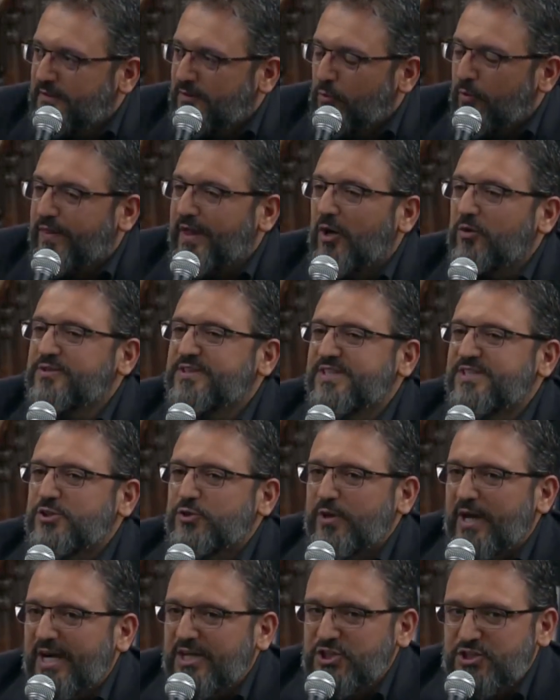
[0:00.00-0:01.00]
without
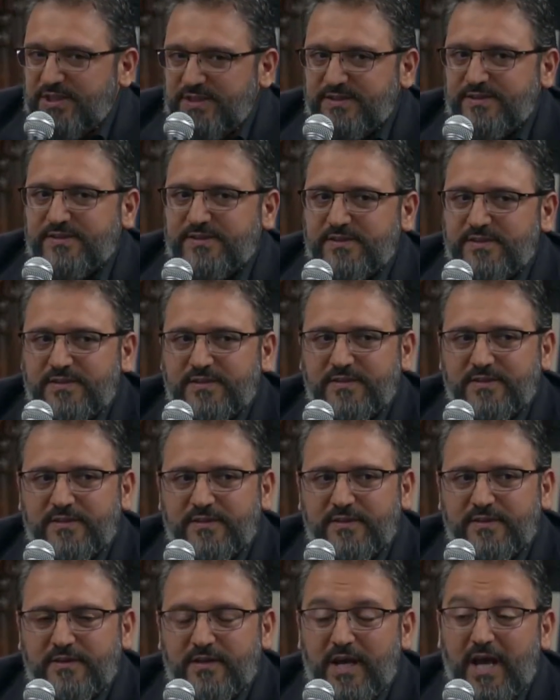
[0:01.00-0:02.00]
distractions
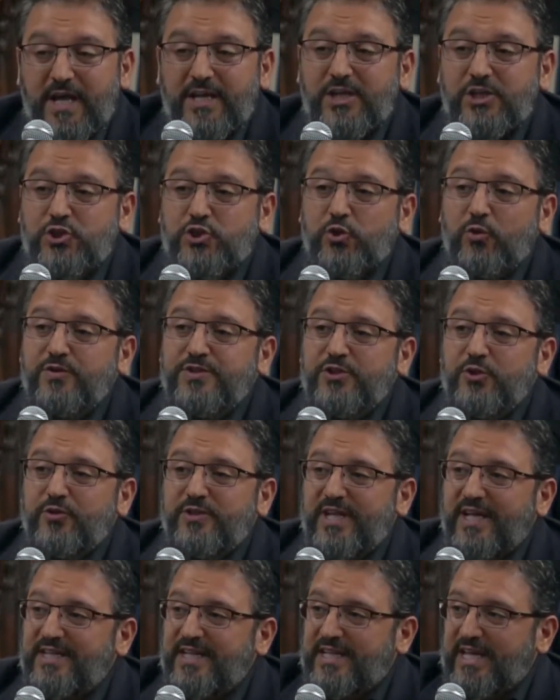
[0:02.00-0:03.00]
and it shows your
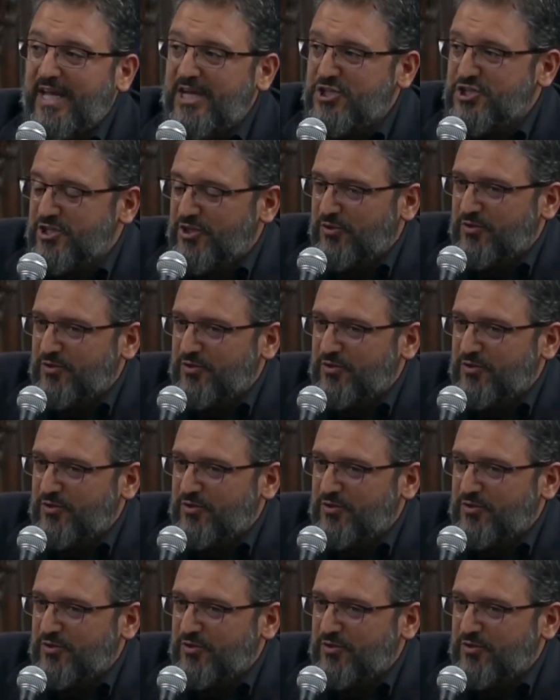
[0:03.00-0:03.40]
dedication